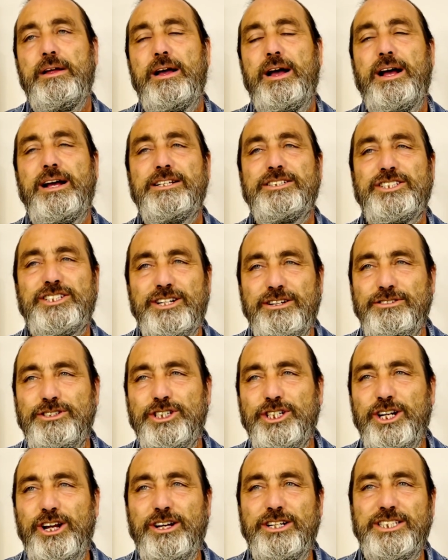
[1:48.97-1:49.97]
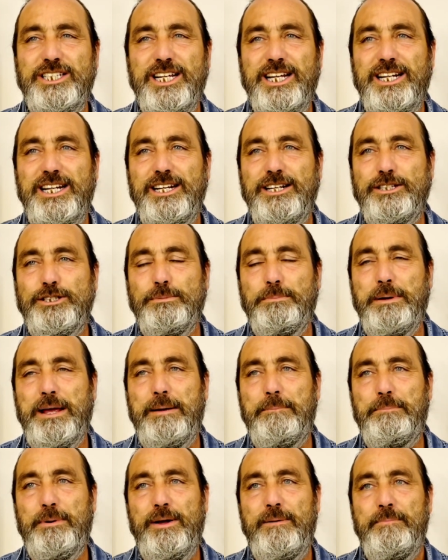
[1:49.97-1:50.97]
Uh, socializing a little
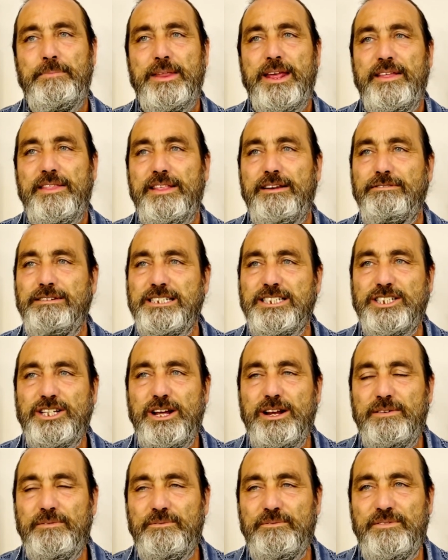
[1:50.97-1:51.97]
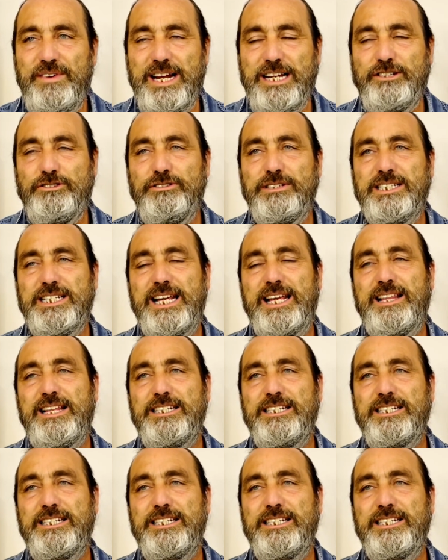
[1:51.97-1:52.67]
bit, but there is certain victories here.